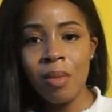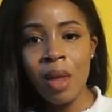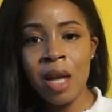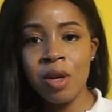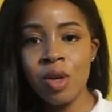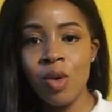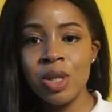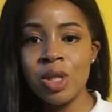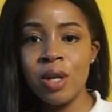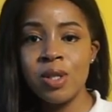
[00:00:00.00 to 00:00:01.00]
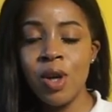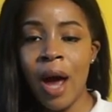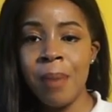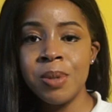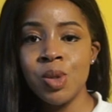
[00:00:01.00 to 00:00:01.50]
And you're going to go to your
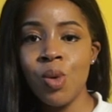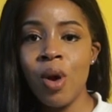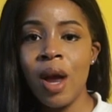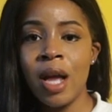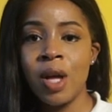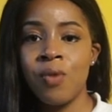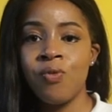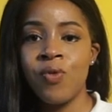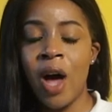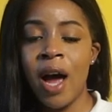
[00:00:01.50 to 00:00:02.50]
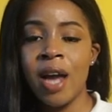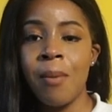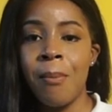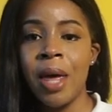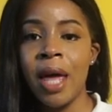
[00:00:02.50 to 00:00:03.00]
app store and find
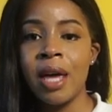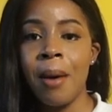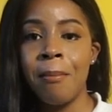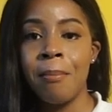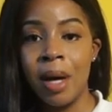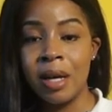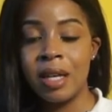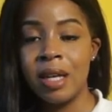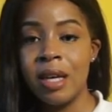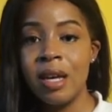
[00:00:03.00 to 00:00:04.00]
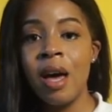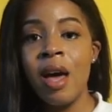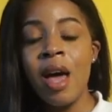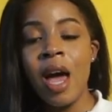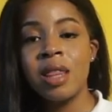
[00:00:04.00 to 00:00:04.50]
PicMonkey,
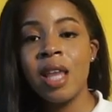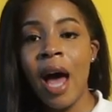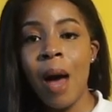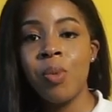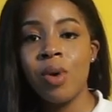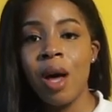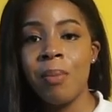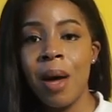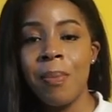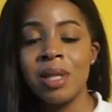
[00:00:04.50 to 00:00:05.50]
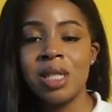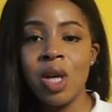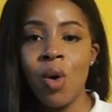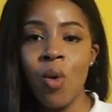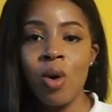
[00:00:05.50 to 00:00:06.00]
and the app will come up. It's
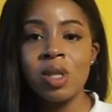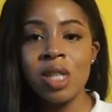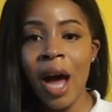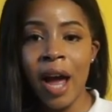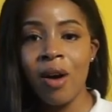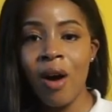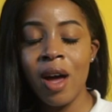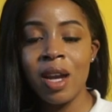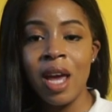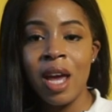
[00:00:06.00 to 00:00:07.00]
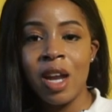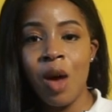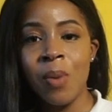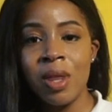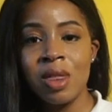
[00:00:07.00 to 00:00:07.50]
the orange icon, and
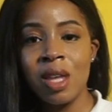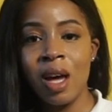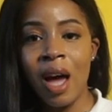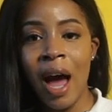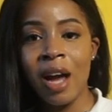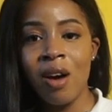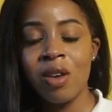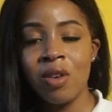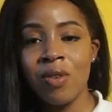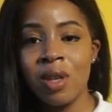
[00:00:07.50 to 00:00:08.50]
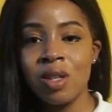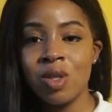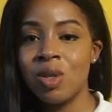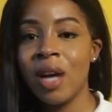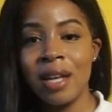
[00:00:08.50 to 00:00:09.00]
I'll put the icon over there
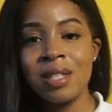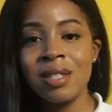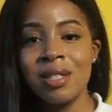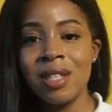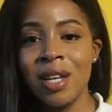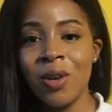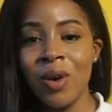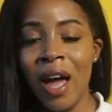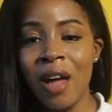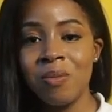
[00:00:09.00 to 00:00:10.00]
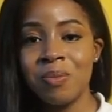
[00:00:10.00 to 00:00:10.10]
so you guys can see it, okay?